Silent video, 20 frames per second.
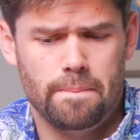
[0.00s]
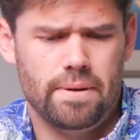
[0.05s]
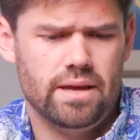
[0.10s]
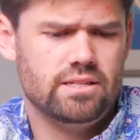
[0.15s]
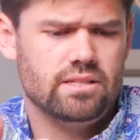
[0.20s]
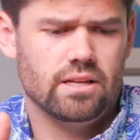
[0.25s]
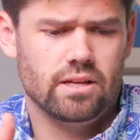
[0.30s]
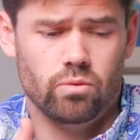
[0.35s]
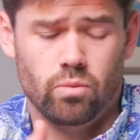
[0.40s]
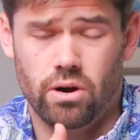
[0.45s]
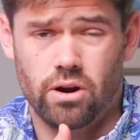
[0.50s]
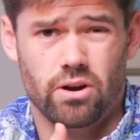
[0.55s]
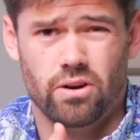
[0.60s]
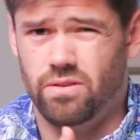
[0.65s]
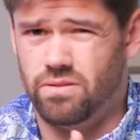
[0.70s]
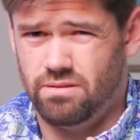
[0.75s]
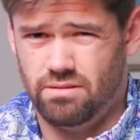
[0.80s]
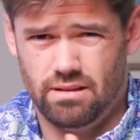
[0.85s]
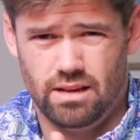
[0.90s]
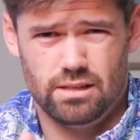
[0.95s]
basically
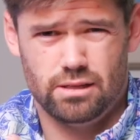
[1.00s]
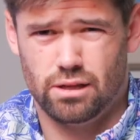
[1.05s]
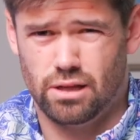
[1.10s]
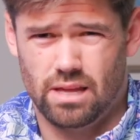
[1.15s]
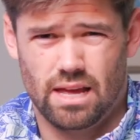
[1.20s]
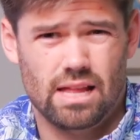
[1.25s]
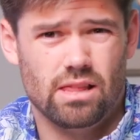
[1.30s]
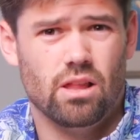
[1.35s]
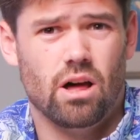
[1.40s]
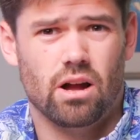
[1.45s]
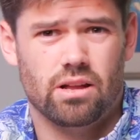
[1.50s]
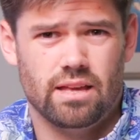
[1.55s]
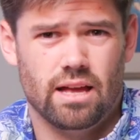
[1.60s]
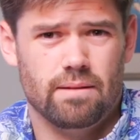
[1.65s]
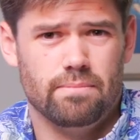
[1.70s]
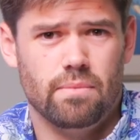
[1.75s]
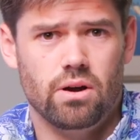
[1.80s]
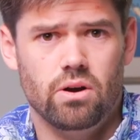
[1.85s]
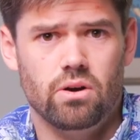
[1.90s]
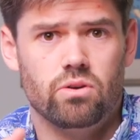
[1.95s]
where it's that
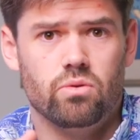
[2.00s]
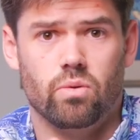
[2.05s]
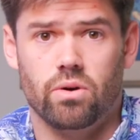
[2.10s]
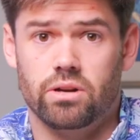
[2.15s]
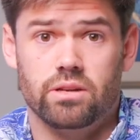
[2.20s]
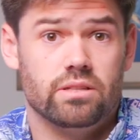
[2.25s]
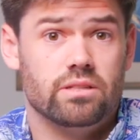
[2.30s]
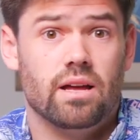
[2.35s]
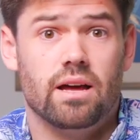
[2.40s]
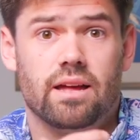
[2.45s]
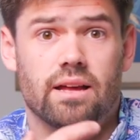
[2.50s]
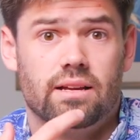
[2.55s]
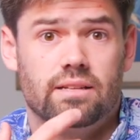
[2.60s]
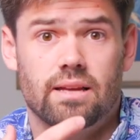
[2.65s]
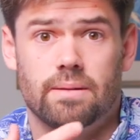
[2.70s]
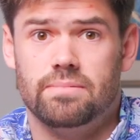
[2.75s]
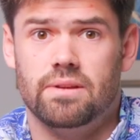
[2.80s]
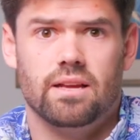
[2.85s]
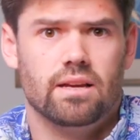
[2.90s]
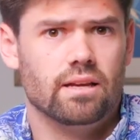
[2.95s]
lockdown mode where it does not
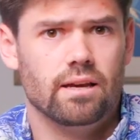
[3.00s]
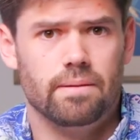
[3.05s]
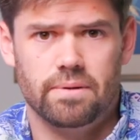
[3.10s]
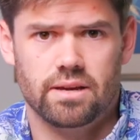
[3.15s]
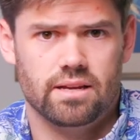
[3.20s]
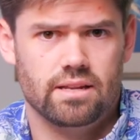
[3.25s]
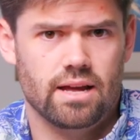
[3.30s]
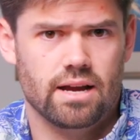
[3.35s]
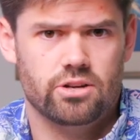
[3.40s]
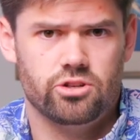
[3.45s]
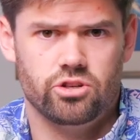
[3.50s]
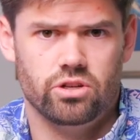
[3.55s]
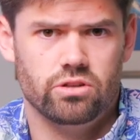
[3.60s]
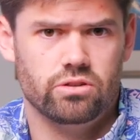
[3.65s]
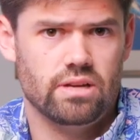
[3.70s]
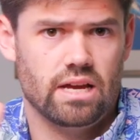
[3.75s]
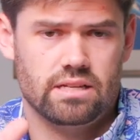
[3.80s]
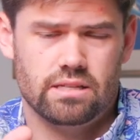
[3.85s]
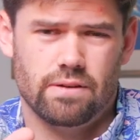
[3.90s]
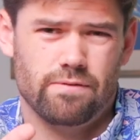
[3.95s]
accept incoming
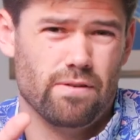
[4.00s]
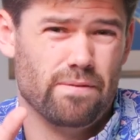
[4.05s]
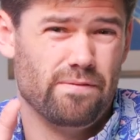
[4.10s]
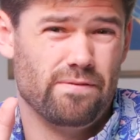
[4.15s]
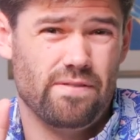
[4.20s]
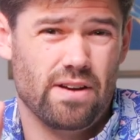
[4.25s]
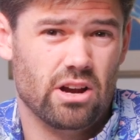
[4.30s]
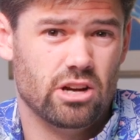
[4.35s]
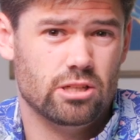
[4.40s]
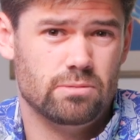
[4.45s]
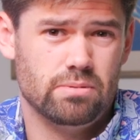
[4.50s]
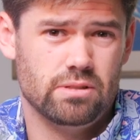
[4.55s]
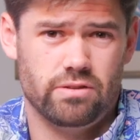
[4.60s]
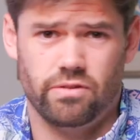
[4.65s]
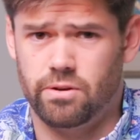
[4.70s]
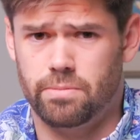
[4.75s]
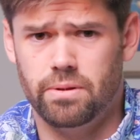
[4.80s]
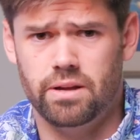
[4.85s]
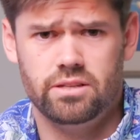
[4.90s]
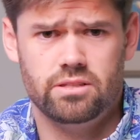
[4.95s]
connections except from very
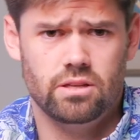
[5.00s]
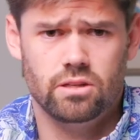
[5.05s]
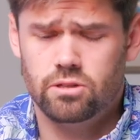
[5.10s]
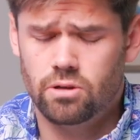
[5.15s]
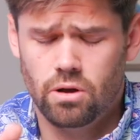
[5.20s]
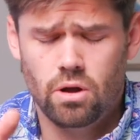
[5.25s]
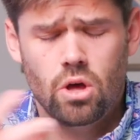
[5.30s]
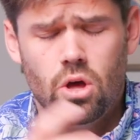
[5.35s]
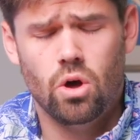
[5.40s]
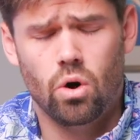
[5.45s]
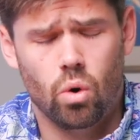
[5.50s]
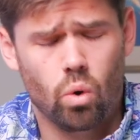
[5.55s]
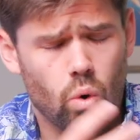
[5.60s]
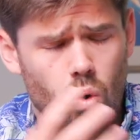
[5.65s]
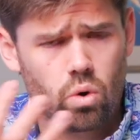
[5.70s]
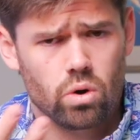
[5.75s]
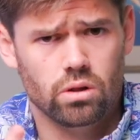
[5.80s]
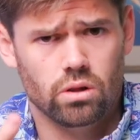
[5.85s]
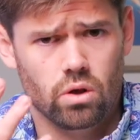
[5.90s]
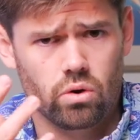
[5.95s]
specific places
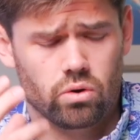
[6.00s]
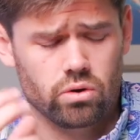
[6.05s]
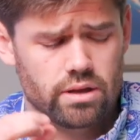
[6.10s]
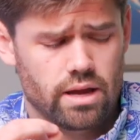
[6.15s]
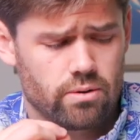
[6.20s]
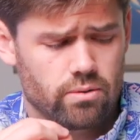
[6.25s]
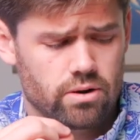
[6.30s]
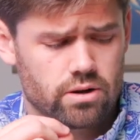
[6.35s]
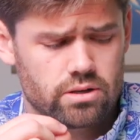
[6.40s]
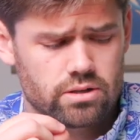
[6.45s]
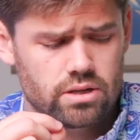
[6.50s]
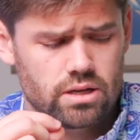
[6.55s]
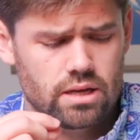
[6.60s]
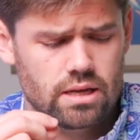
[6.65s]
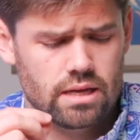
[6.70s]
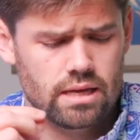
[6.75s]
or local networks.